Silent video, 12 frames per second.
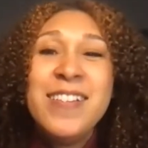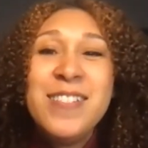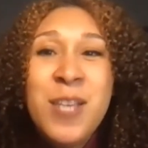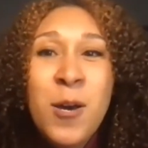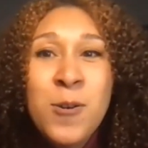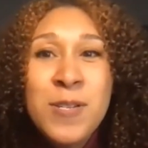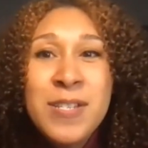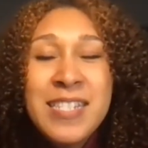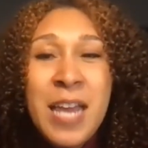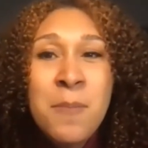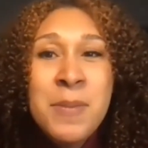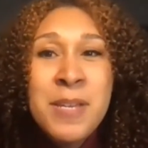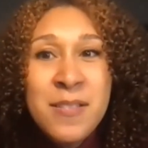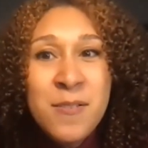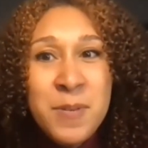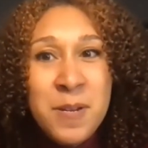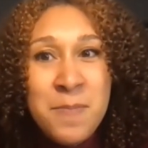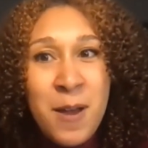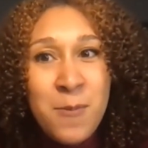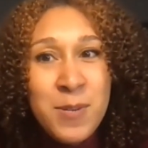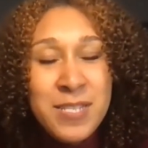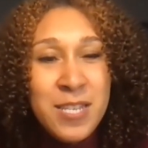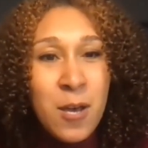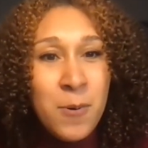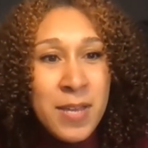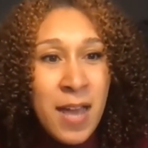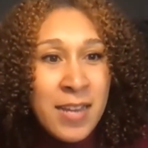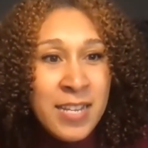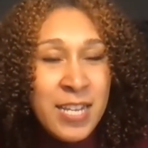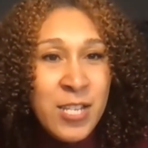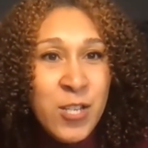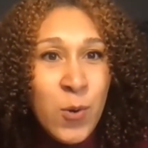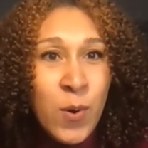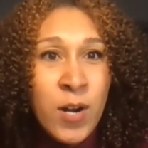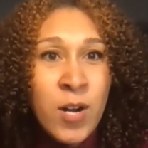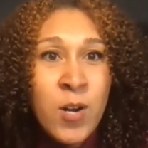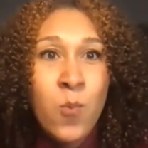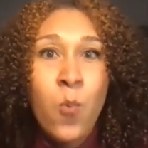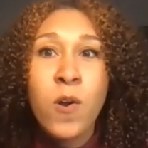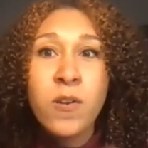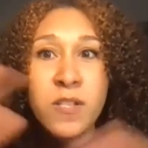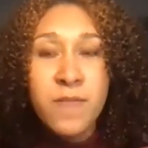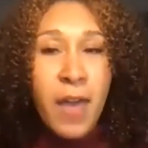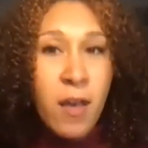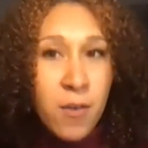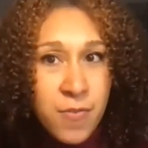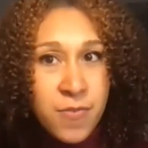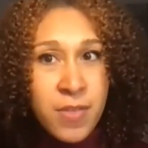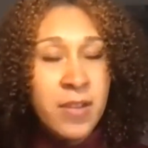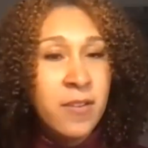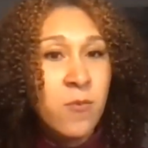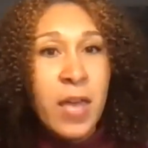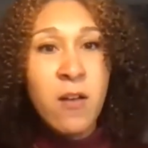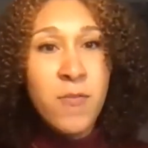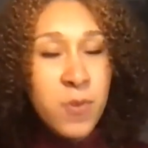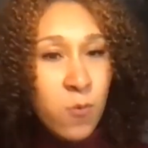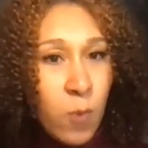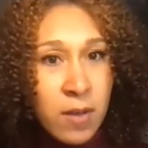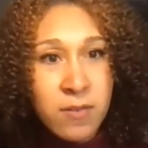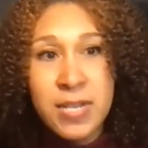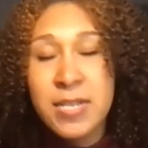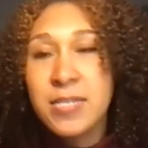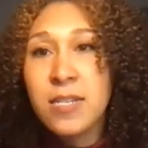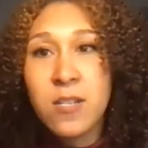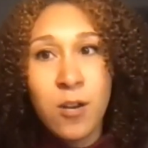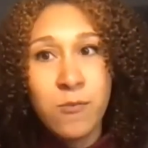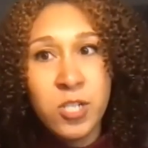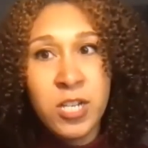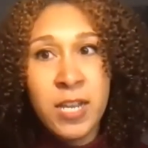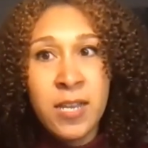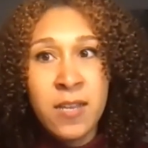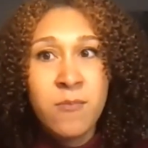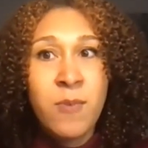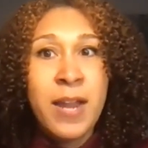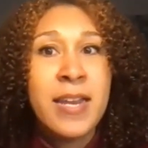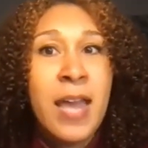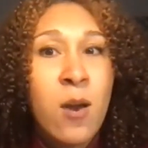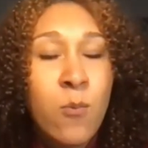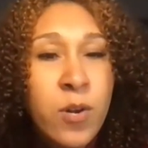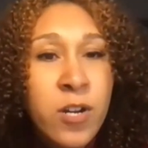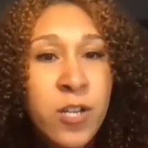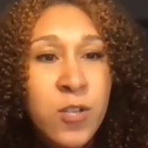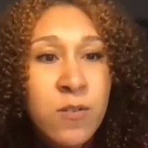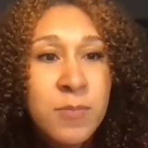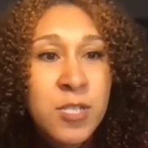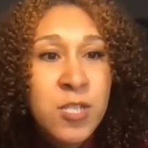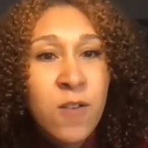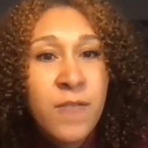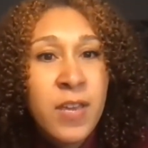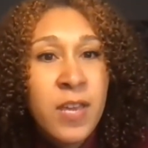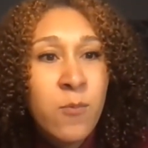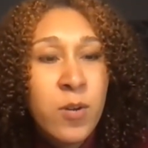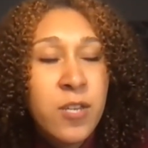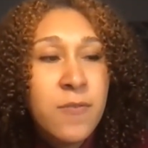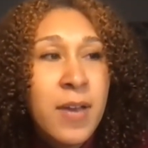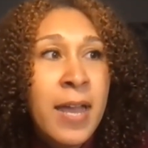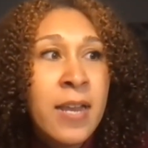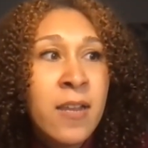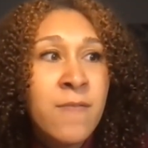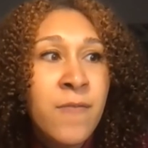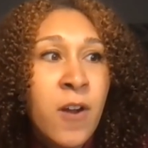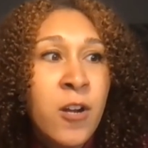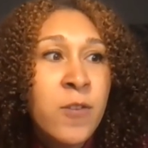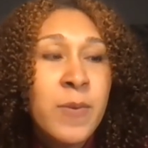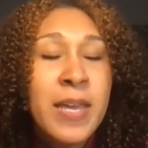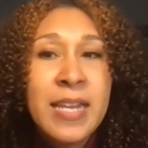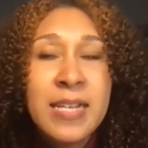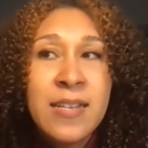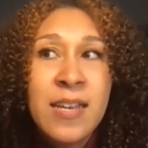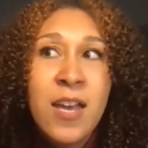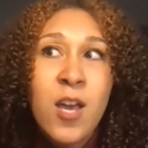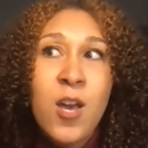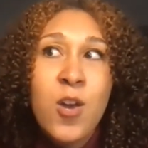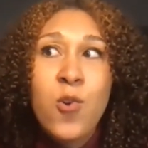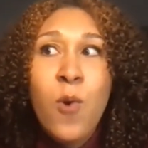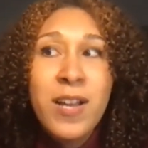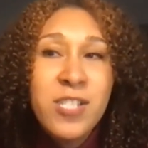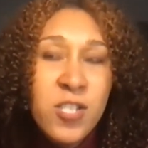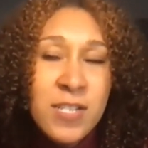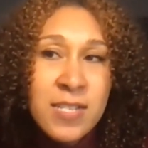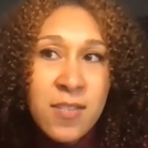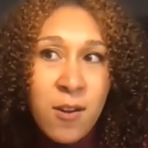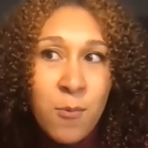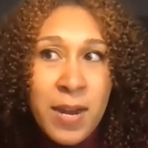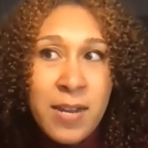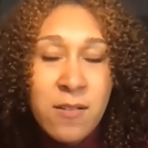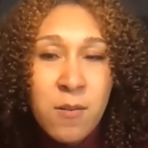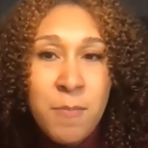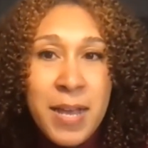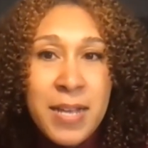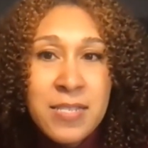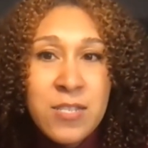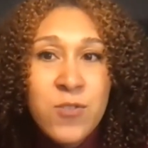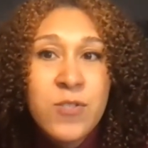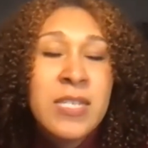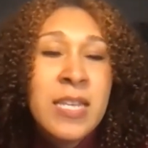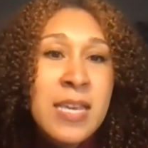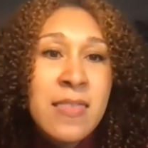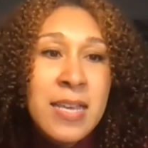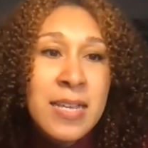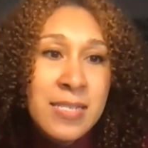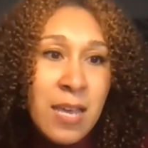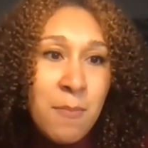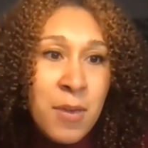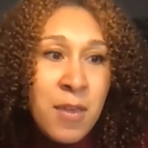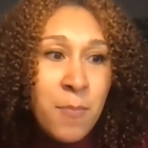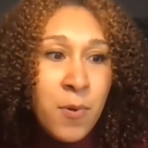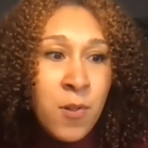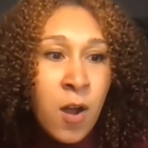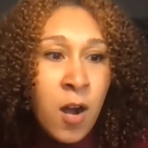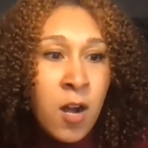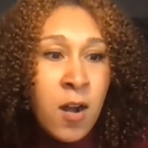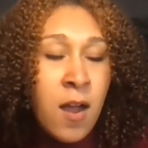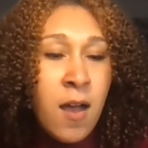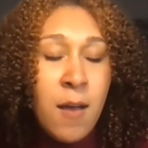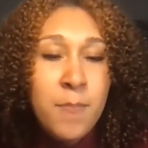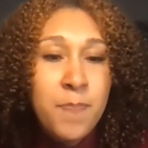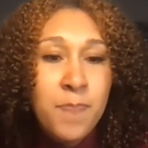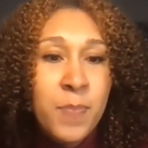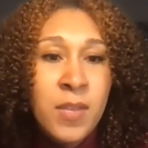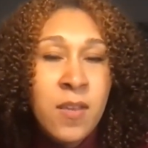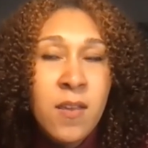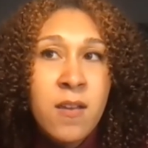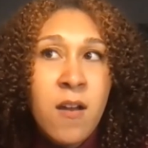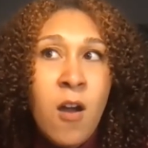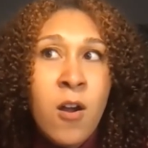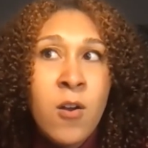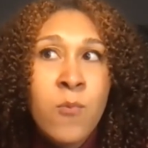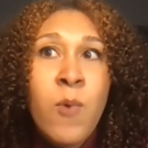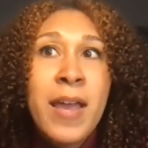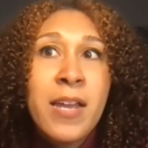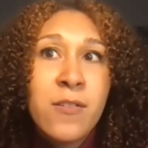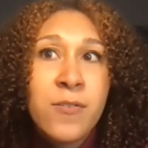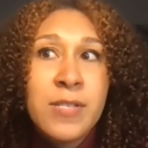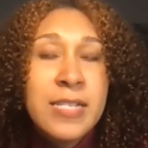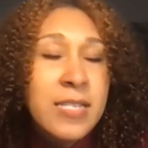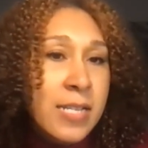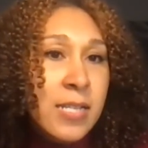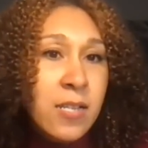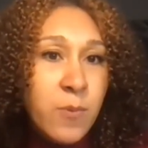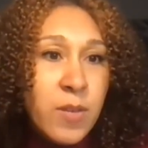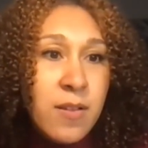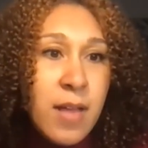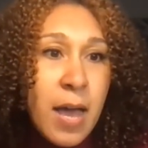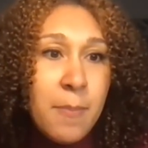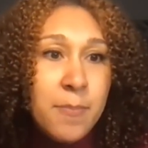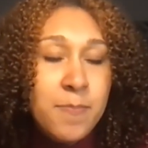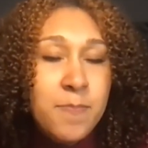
So tell me a little bit about what's going on in your world of health and health and wellness and coaching right now. What are you observing? What are you kind of are you getting questions on a regular basis or seeing things that people are um, are regularly dealing with a lot?